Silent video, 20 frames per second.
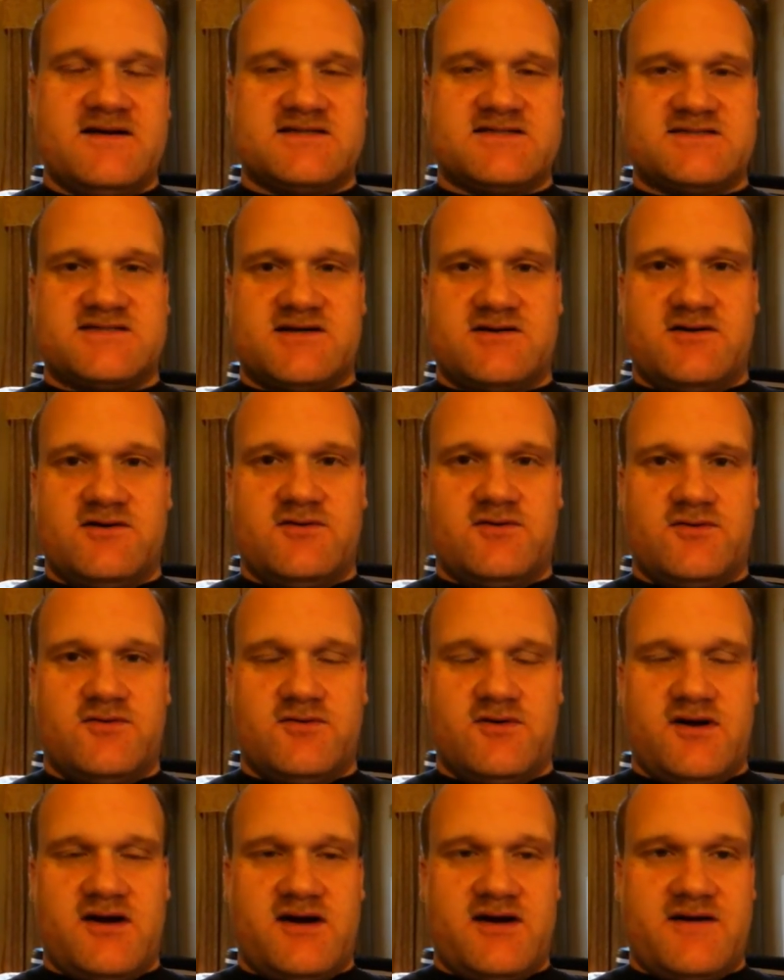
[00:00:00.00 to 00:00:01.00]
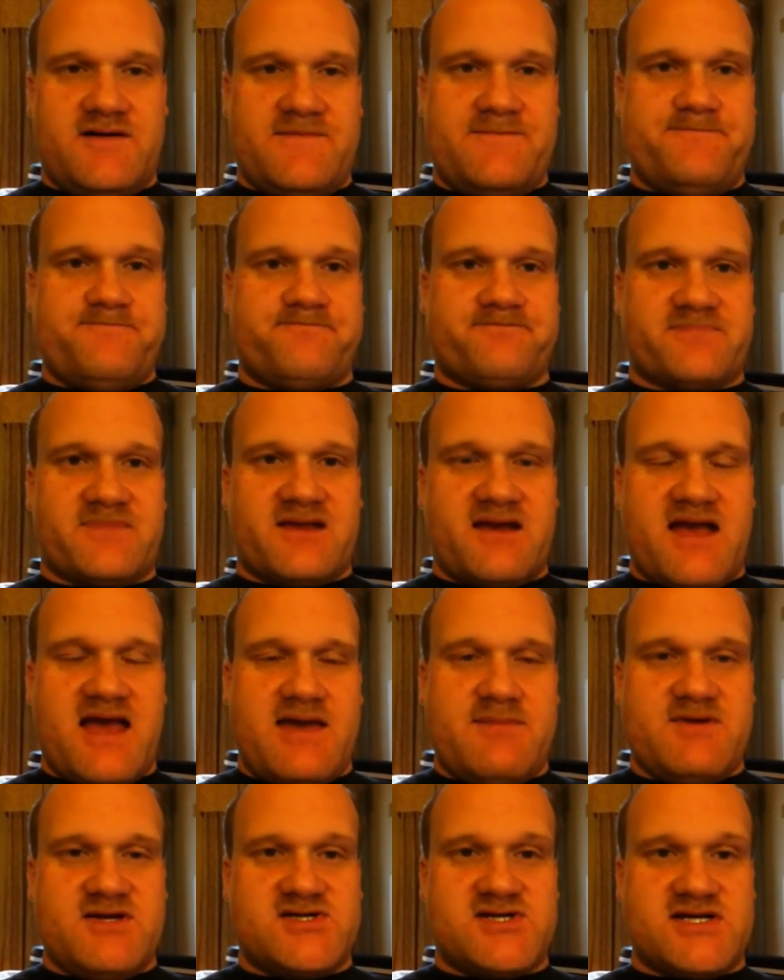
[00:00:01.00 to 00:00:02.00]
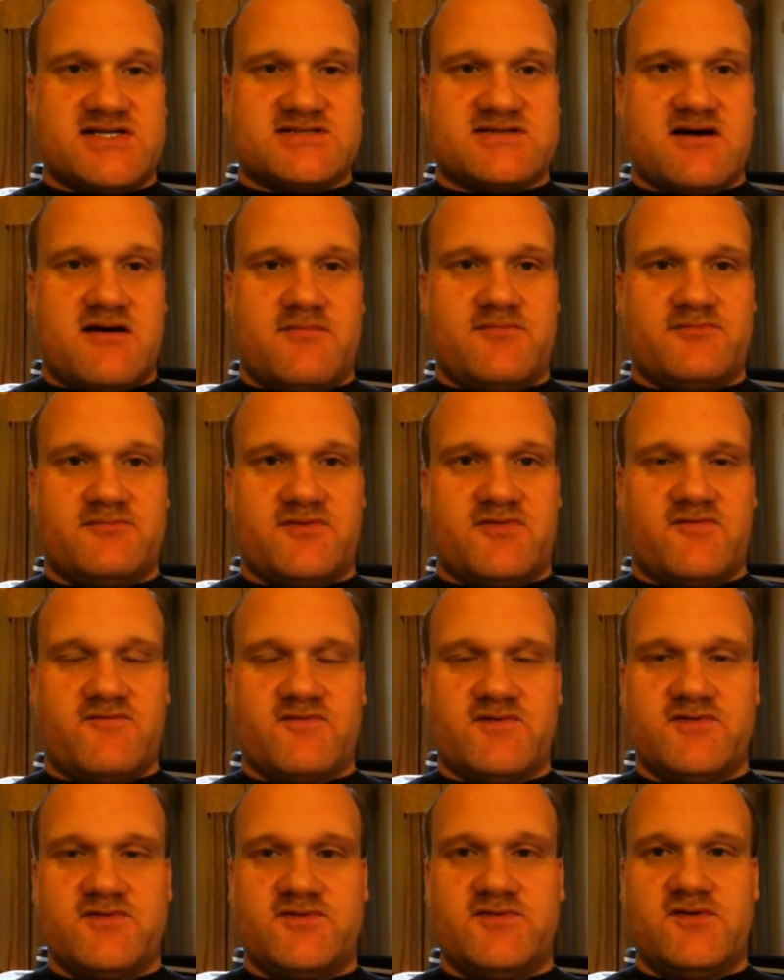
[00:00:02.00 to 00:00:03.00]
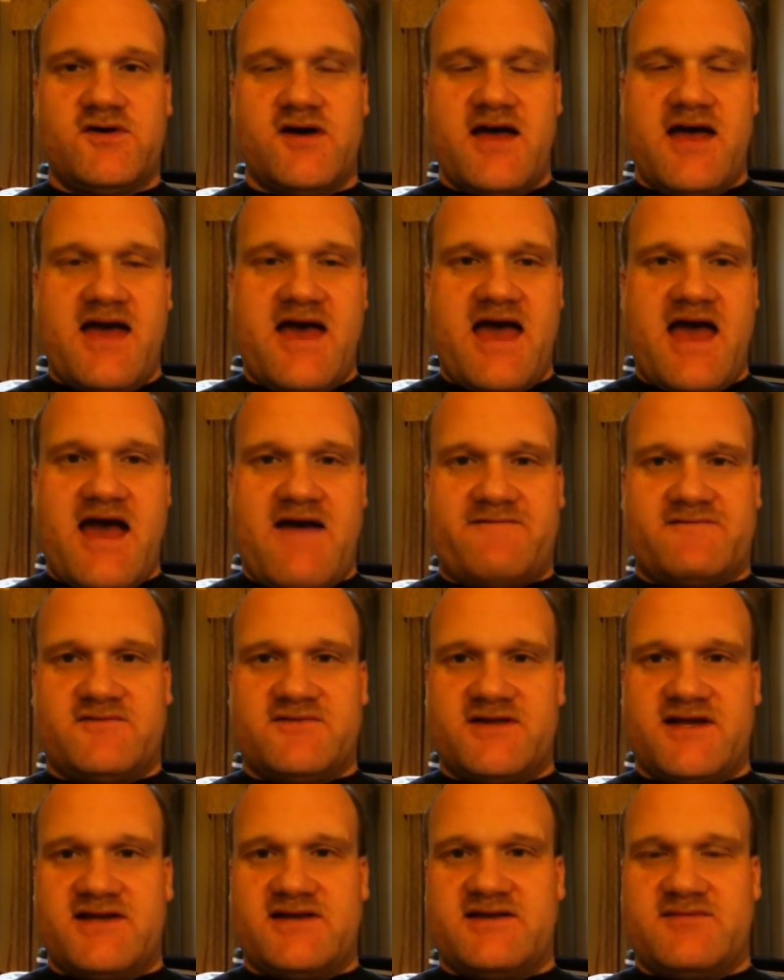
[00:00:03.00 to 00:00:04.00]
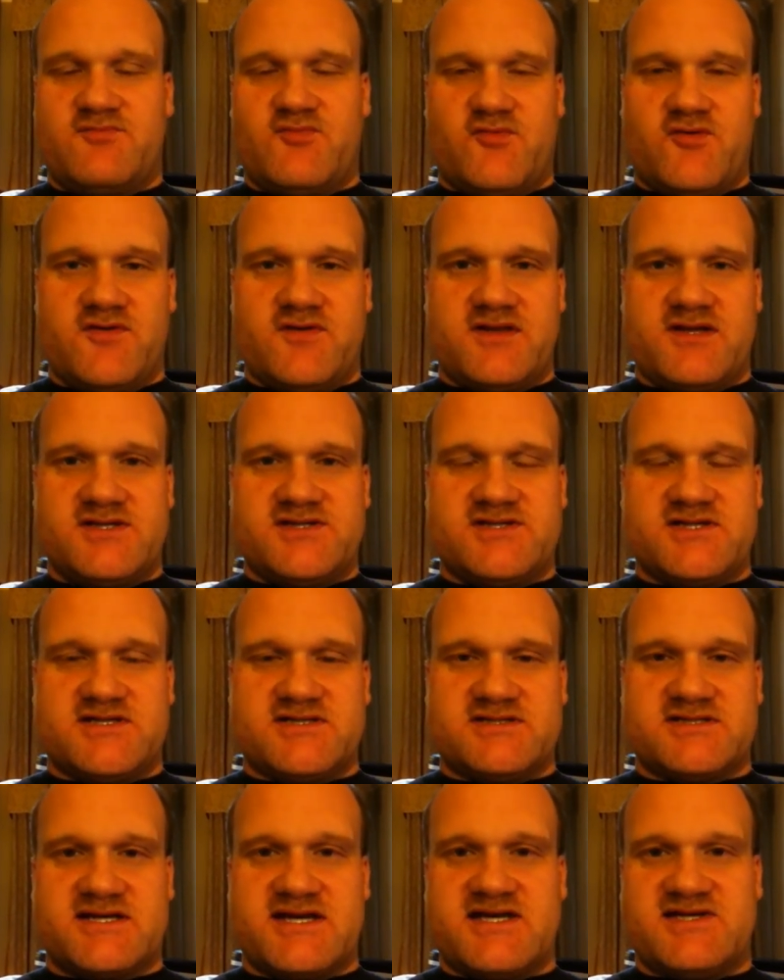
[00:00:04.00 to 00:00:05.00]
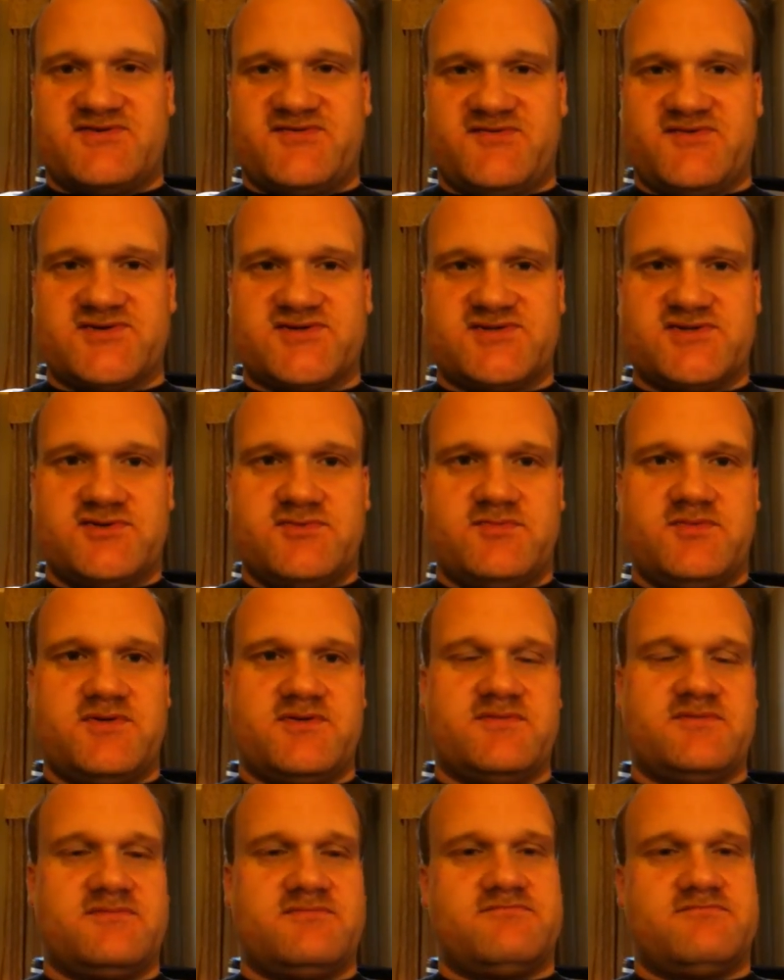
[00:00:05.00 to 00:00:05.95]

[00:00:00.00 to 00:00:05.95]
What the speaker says: So Hamish has come through after they did more than just kiss for soup,